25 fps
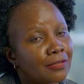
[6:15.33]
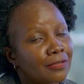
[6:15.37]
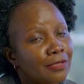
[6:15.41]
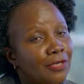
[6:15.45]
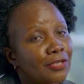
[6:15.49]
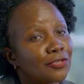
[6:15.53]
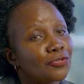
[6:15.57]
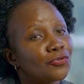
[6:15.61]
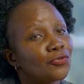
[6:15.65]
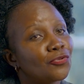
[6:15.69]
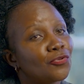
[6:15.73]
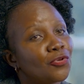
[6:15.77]

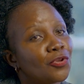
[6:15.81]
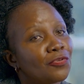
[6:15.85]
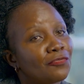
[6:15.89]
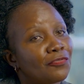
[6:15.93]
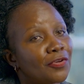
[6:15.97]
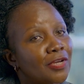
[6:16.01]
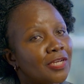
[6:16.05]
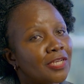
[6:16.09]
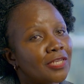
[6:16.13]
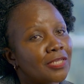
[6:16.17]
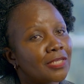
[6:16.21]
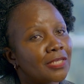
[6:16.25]
And so you
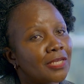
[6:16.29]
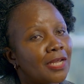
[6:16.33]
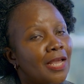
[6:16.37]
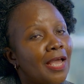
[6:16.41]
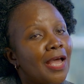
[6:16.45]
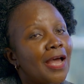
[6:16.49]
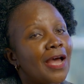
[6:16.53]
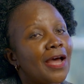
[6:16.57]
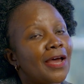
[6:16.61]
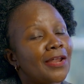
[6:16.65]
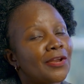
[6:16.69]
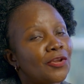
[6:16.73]
infect
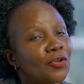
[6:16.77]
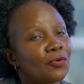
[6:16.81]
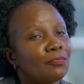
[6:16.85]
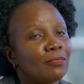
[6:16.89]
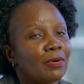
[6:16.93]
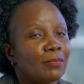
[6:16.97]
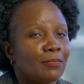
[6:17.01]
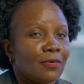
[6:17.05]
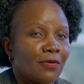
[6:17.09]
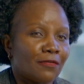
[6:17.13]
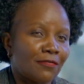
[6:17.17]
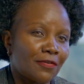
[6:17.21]
a new
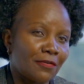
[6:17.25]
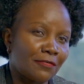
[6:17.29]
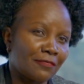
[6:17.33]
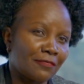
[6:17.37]
member of the